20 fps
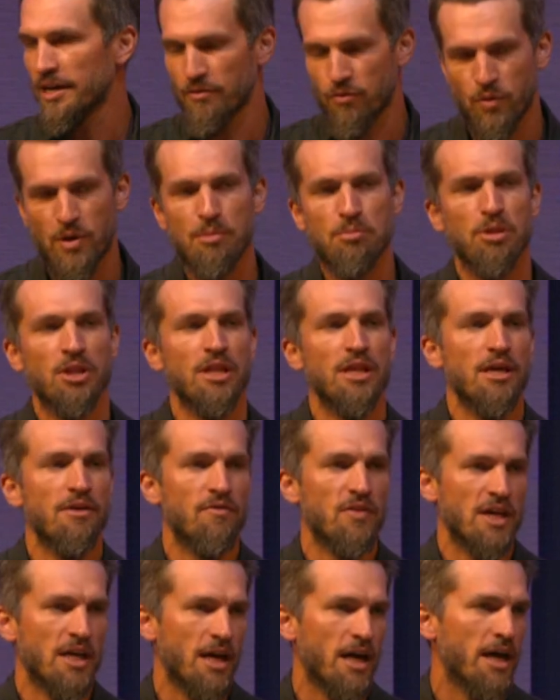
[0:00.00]
if we believe
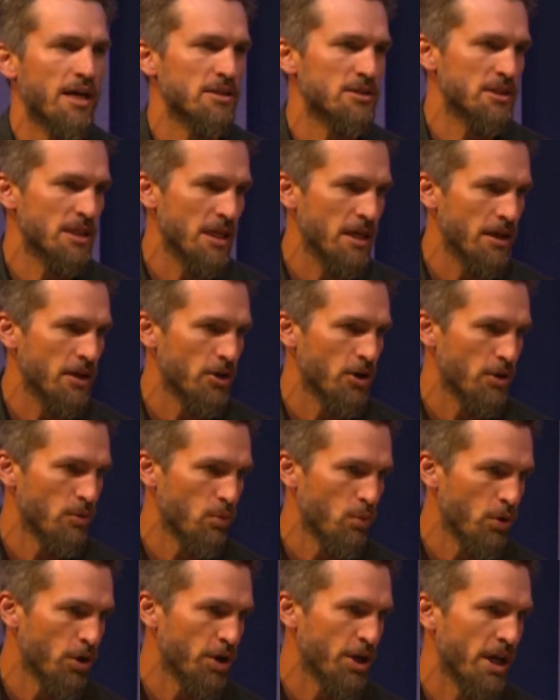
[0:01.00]
that God's here
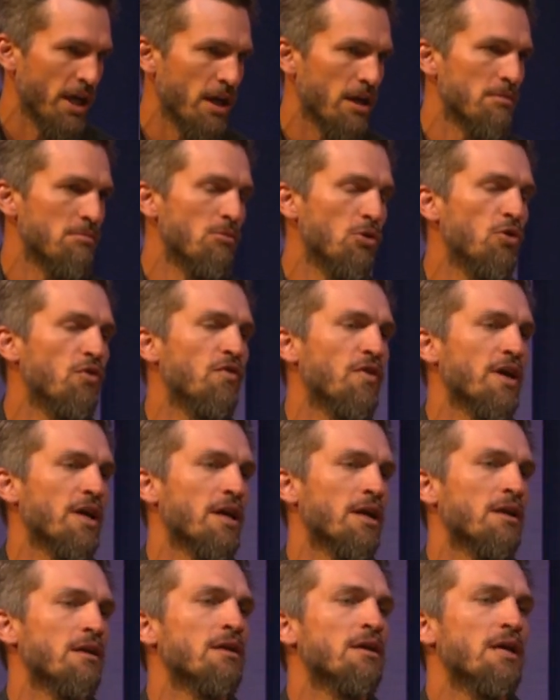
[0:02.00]
and working and moving
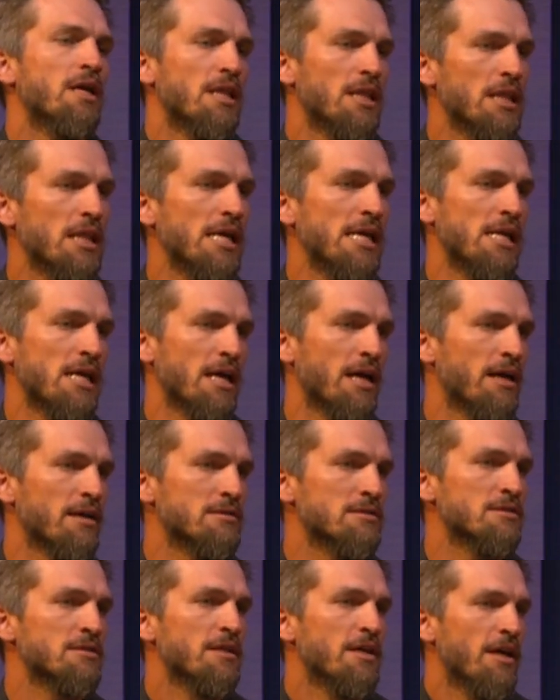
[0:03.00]
and leading
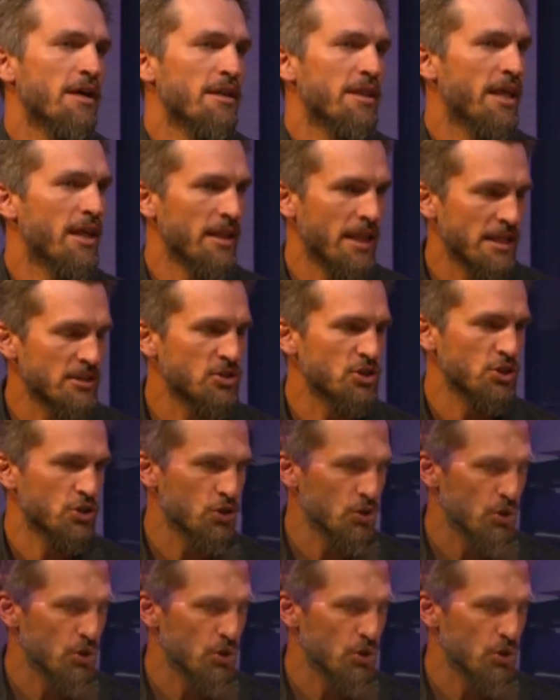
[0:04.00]
us, then let's just